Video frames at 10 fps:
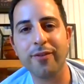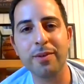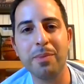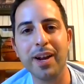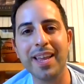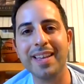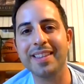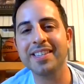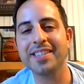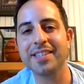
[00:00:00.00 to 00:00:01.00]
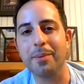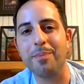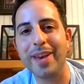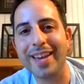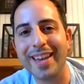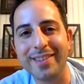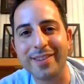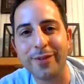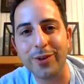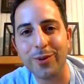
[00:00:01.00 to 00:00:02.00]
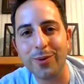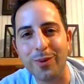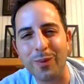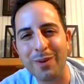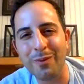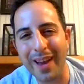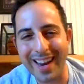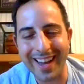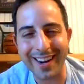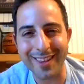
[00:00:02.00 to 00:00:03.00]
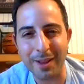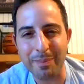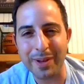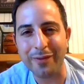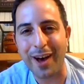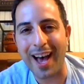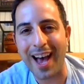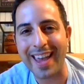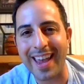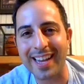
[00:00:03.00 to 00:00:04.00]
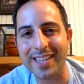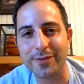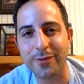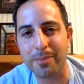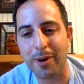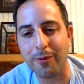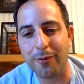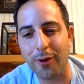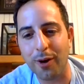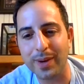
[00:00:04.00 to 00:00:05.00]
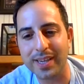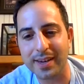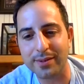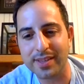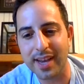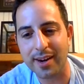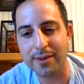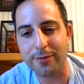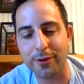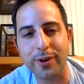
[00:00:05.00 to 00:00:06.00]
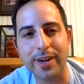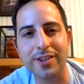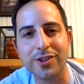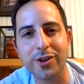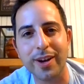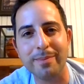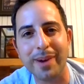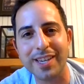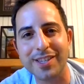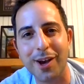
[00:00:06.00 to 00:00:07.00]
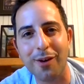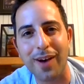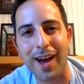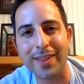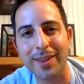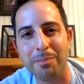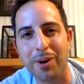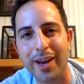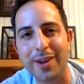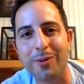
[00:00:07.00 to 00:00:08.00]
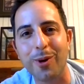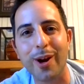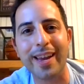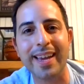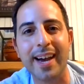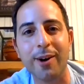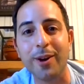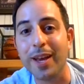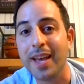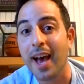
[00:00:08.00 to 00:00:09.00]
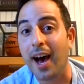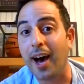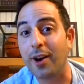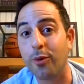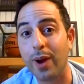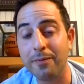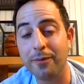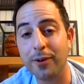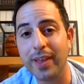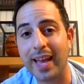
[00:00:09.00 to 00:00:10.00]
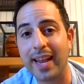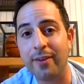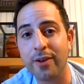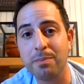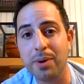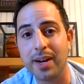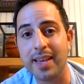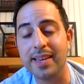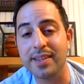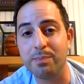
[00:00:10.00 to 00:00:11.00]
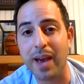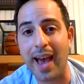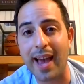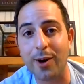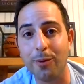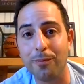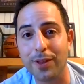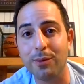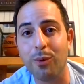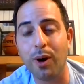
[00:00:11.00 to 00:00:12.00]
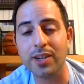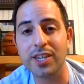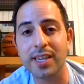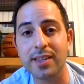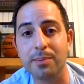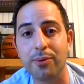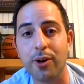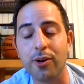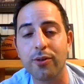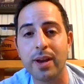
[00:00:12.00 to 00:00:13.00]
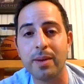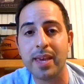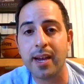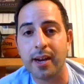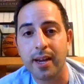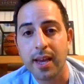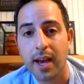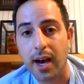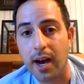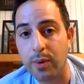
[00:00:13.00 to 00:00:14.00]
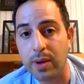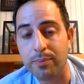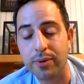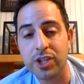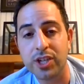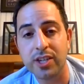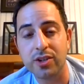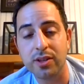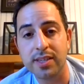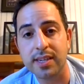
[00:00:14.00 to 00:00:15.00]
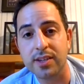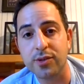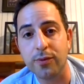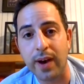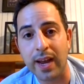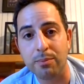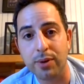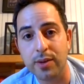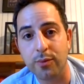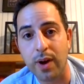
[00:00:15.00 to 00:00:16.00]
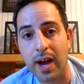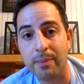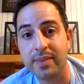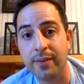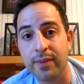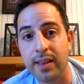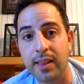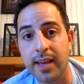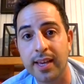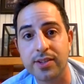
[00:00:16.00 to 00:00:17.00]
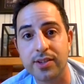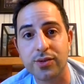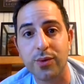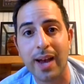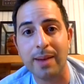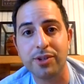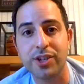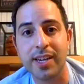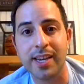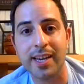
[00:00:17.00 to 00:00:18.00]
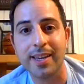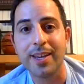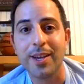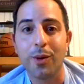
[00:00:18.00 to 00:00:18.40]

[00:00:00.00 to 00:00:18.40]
So, everybody, this is a big interview. We went on a little bit of a hiatus for about four weeks. I was down in Florida enjoying myself on the bike, working out. Uh, grateful that everybody is back, hopefully, watching the program here. Uh, we appreciate you listening to Fire Breathing Rob. Definitely like, subscribe, share.